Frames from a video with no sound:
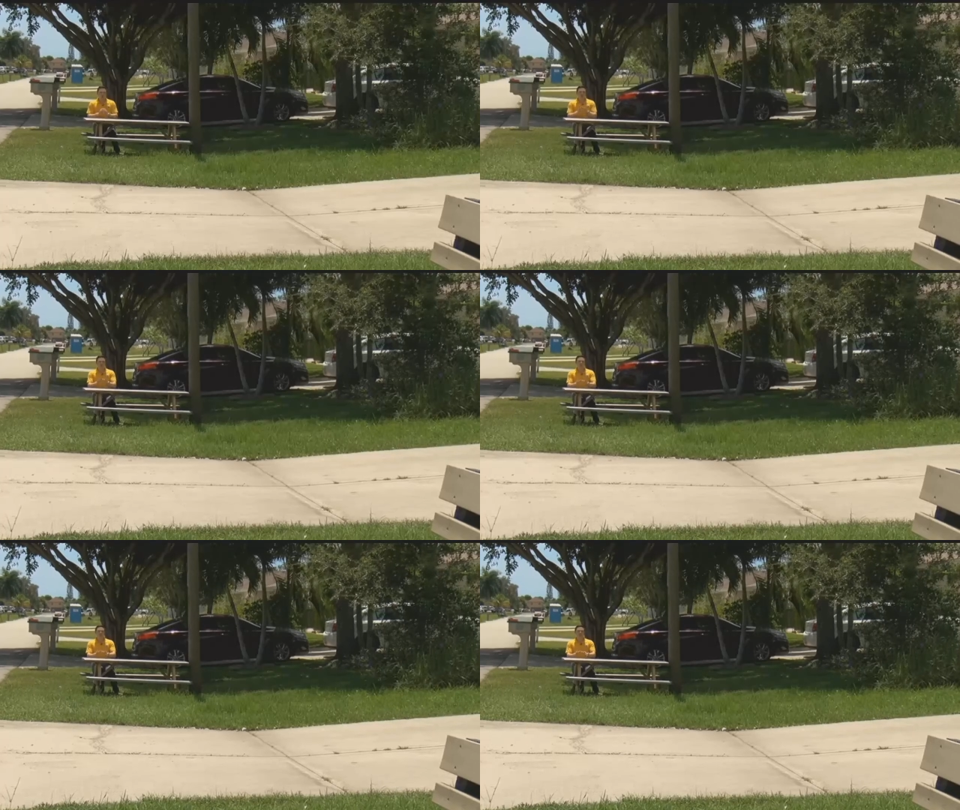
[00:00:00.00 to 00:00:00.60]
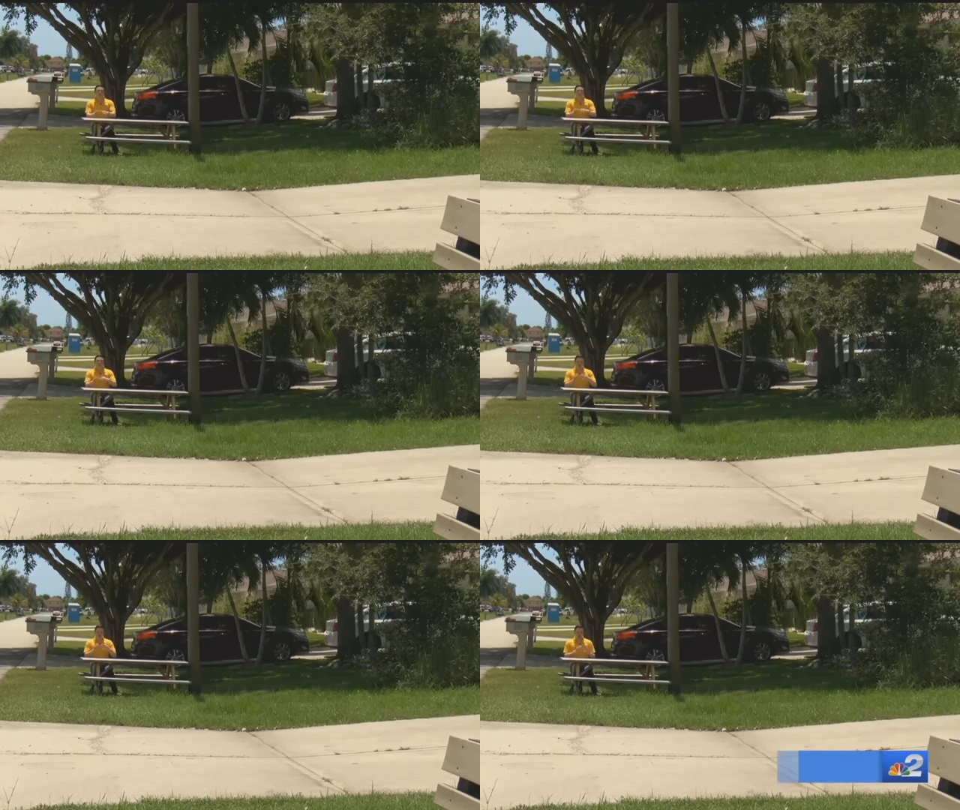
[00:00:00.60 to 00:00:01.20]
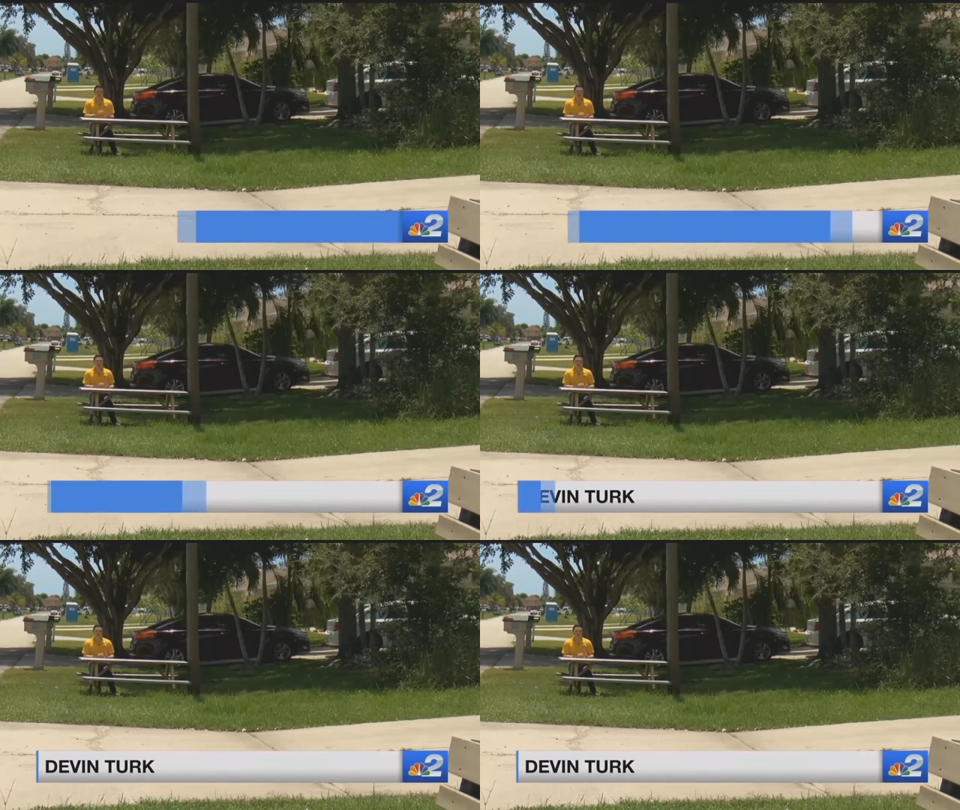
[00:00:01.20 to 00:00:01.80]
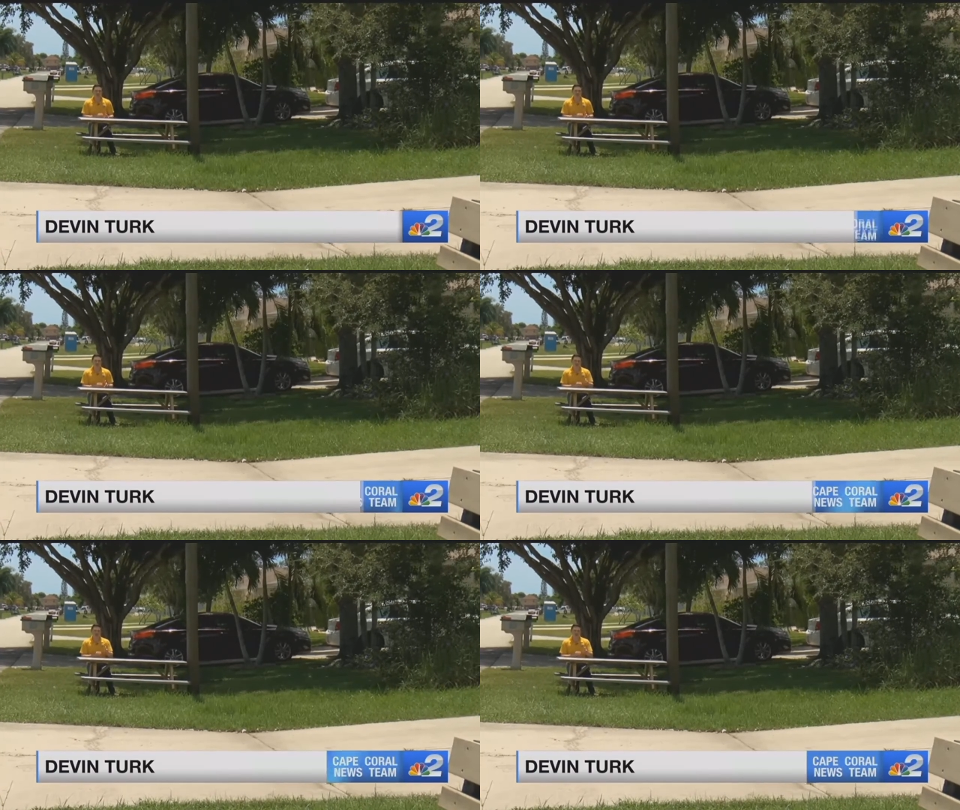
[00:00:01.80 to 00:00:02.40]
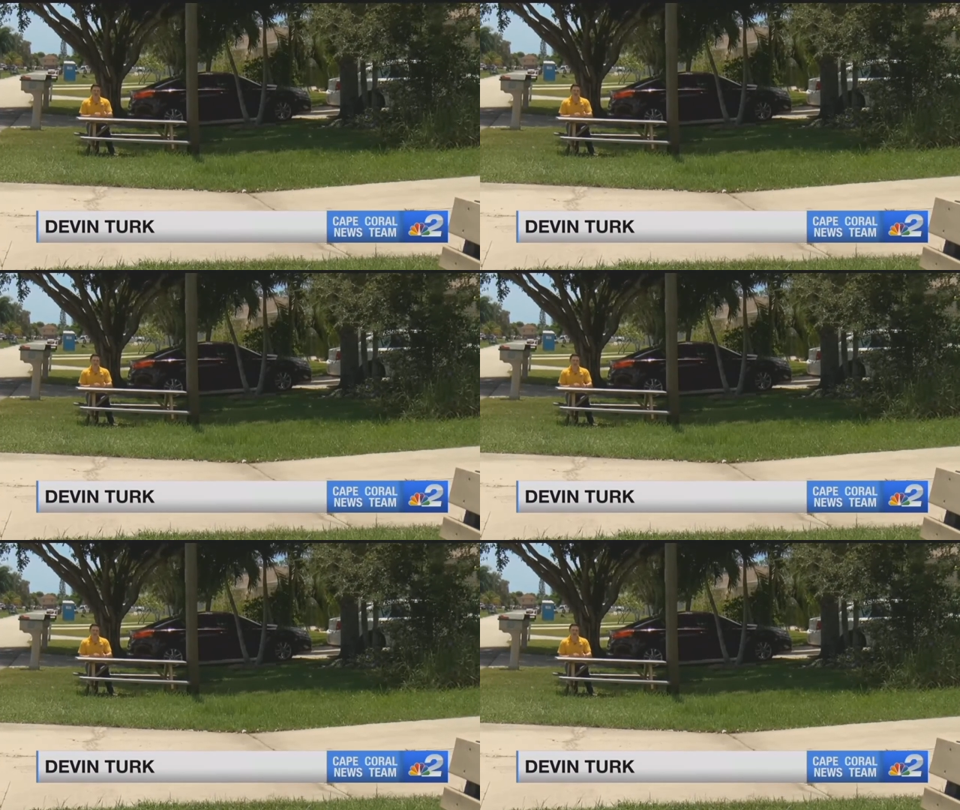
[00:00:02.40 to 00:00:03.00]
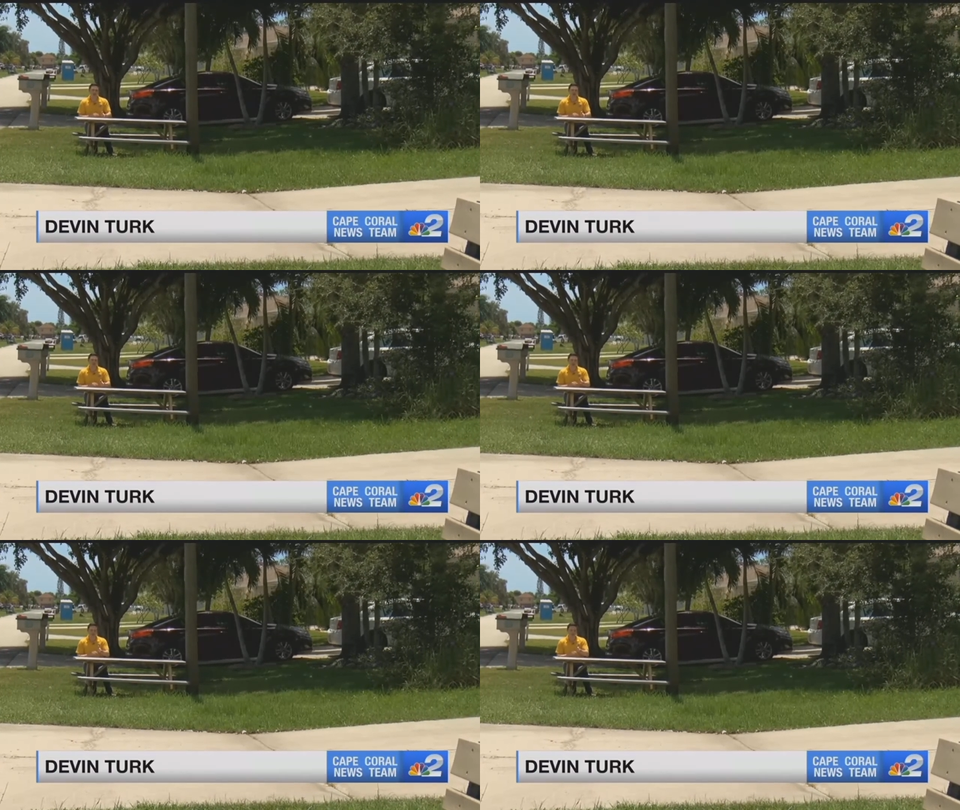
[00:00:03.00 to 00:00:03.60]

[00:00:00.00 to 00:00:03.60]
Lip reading: Nobody's mouth can be seen.